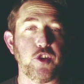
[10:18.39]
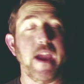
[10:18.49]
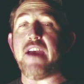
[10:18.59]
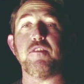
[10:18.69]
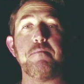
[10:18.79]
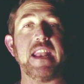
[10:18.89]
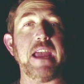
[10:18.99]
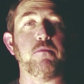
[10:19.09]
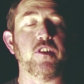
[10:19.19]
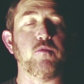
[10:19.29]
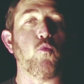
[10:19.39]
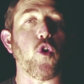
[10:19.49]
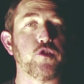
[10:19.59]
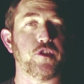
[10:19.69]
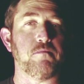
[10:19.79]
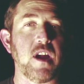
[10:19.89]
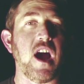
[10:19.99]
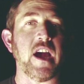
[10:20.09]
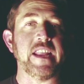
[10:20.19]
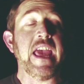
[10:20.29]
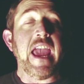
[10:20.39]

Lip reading: You haven't been able to worship God